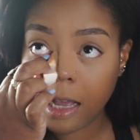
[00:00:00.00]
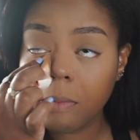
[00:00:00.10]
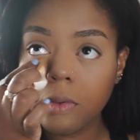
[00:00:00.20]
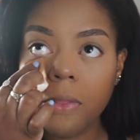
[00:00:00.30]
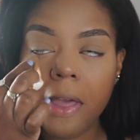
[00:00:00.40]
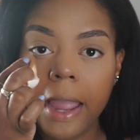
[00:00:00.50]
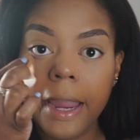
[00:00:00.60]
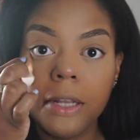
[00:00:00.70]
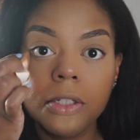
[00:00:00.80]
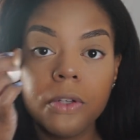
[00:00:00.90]
comes with
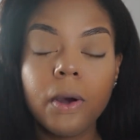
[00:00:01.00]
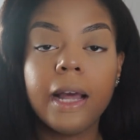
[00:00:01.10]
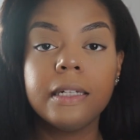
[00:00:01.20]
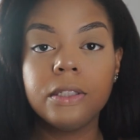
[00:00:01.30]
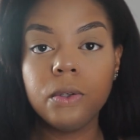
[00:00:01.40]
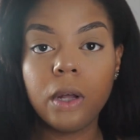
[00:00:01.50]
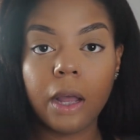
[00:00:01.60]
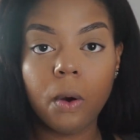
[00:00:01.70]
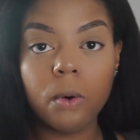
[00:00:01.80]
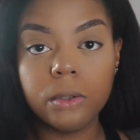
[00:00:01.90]
age, you know, as you
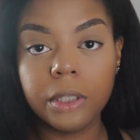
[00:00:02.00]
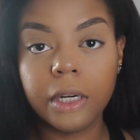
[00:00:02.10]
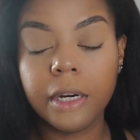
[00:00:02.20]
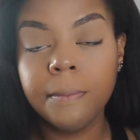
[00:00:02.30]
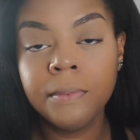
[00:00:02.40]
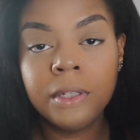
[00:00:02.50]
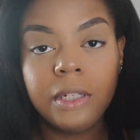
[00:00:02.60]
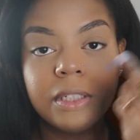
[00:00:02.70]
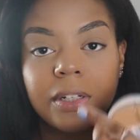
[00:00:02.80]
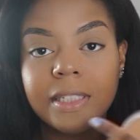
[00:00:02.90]
get older,
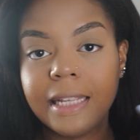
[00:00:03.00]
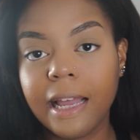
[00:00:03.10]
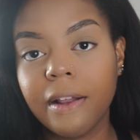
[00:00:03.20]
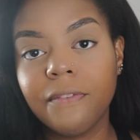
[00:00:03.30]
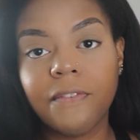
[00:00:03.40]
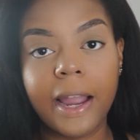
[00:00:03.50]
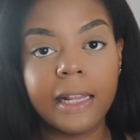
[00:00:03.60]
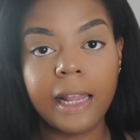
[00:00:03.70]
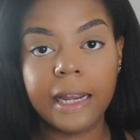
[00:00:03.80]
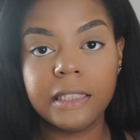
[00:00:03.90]
you start to get
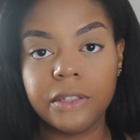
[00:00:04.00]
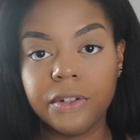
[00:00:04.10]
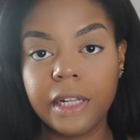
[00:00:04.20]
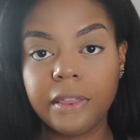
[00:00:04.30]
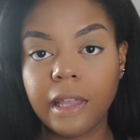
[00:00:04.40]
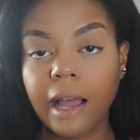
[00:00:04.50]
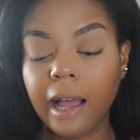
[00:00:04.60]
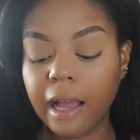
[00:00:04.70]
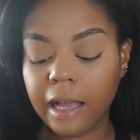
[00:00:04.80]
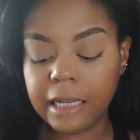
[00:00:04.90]
fine lines underneath the
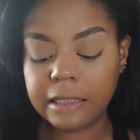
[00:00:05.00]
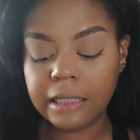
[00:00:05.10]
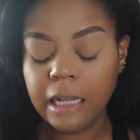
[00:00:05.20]
eyes.